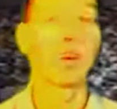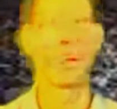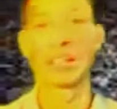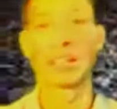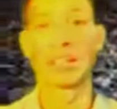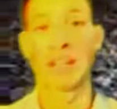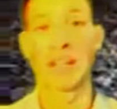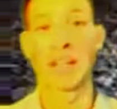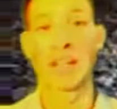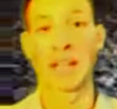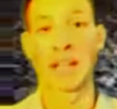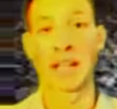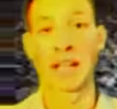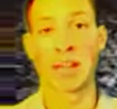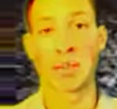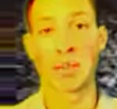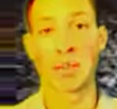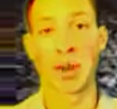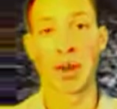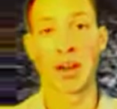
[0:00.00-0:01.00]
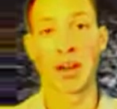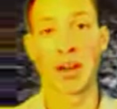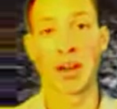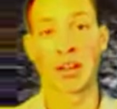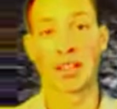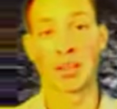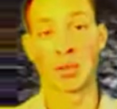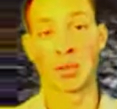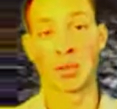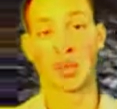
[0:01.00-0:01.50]
here to stand behind the
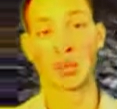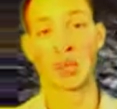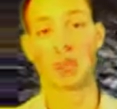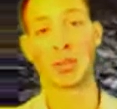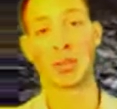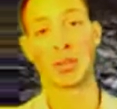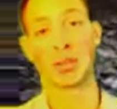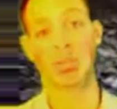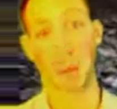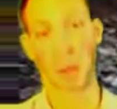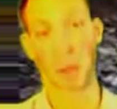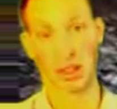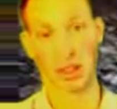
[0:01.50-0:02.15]
product and work with you